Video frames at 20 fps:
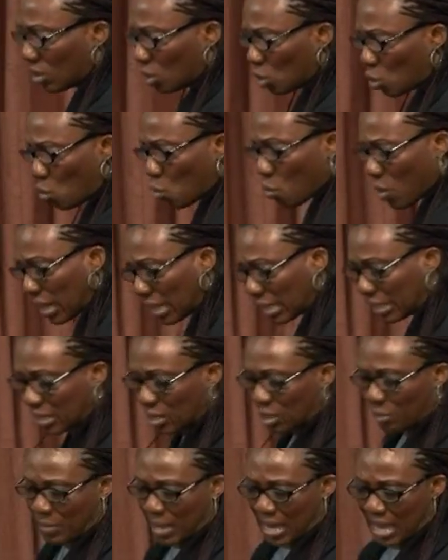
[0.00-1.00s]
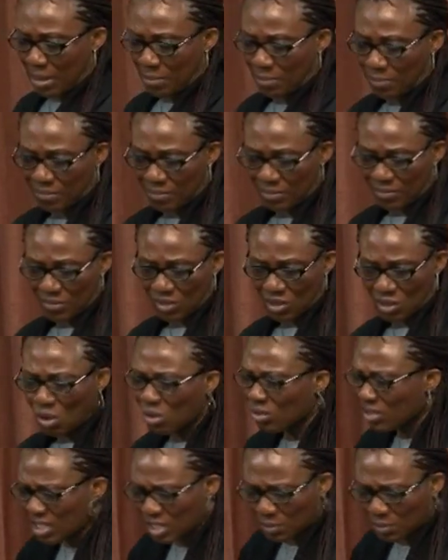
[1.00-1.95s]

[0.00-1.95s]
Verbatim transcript: You welcome him. Holy